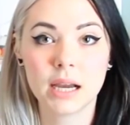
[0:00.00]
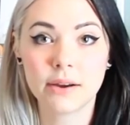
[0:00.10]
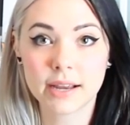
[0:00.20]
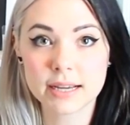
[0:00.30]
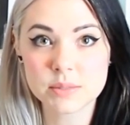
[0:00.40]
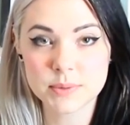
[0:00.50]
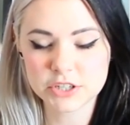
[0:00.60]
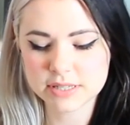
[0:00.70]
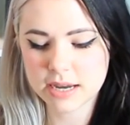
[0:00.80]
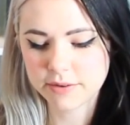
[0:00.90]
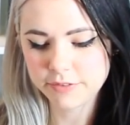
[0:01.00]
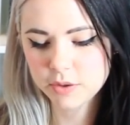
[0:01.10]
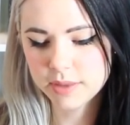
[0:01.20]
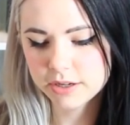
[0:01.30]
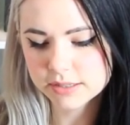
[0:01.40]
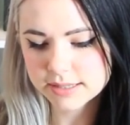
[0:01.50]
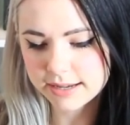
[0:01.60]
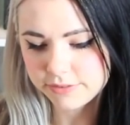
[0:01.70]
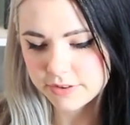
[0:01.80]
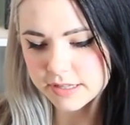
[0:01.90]
All right, guys, we just got a few letters
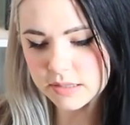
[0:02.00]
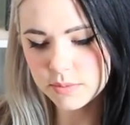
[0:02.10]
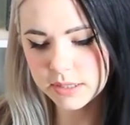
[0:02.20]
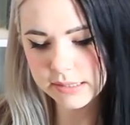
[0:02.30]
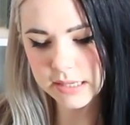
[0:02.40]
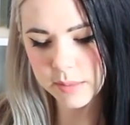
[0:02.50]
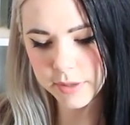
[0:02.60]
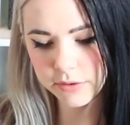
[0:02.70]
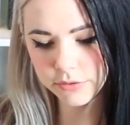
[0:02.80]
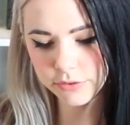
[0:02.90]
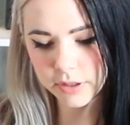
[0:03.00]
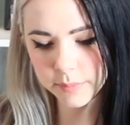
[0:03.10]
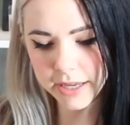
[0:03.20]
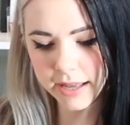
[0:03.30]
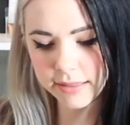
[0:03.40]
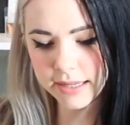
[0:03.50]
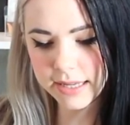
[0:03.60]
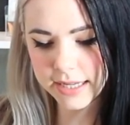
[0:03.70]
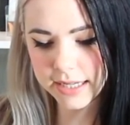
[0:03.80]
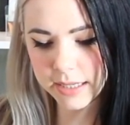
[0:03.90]
left. This one is coming from
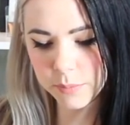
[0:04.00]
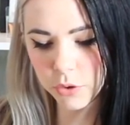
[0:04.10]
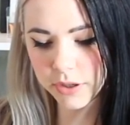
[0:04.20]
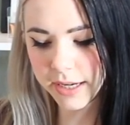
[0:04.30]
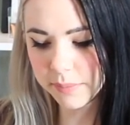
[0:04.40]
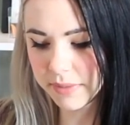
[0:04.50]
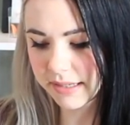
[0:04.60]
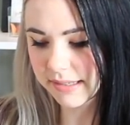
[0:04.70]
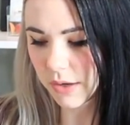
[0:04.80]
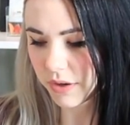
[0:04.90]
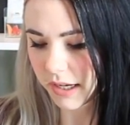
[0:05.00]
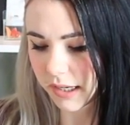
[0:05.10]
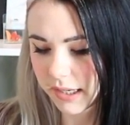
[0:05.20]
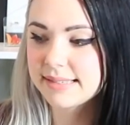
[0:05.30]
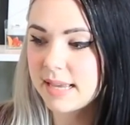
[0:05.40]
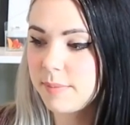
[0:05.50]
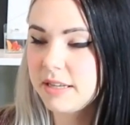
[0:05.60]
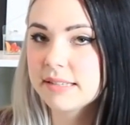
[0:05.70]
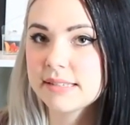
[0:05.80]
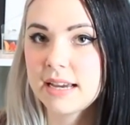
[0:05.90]
Kelly in Moorhead, Minnesota.
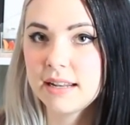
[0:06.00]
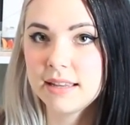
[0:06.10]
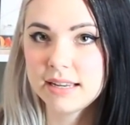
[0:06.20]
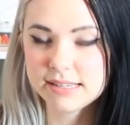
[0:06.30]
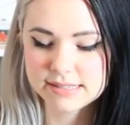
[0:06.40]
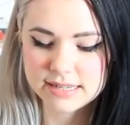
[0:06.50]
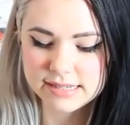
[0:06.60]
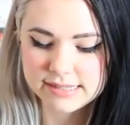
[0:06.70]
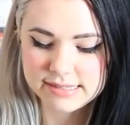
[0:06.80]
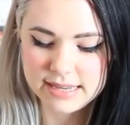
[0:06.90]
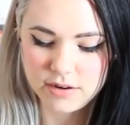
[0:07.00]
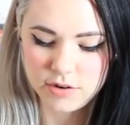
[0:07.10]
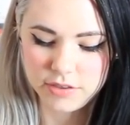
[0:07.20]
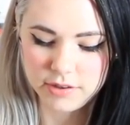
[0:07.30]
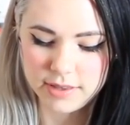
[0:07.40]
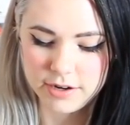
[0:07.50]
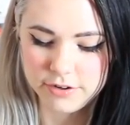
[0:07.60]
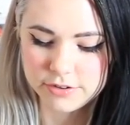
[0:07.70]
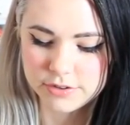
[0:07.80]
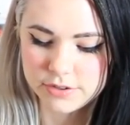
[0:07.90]
Sammy decided that he's gonna sit on the
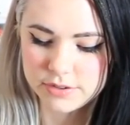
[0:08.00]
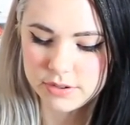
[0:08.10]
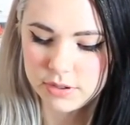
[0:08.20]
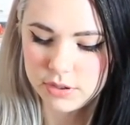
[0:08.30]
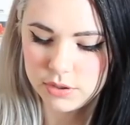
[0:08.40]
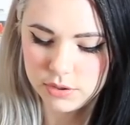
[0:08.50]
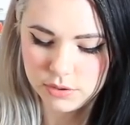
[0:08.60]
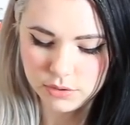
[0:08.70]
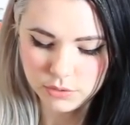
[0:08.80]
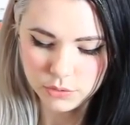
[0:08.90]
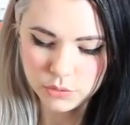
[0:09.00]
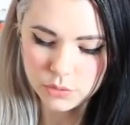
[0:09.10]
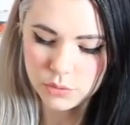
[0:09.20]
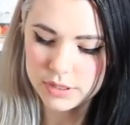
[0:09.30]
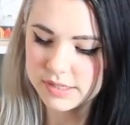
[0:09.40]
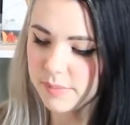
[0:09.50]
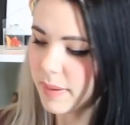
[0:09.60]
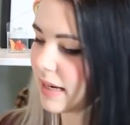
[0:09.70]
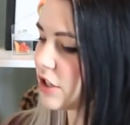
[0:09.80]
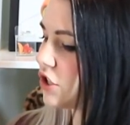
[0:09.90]
letters. Ooh, there's a
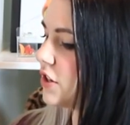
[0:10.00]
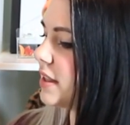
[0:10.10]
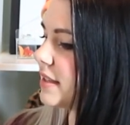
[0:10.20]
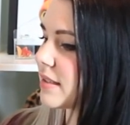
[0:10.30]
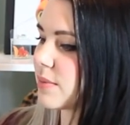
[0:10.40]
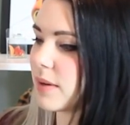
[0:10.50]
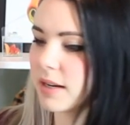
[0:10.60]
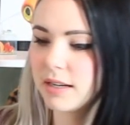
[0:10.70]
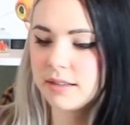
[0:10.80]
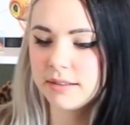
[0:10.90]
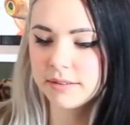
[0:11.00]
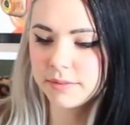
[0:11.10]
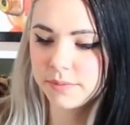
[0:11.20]
picture in this one.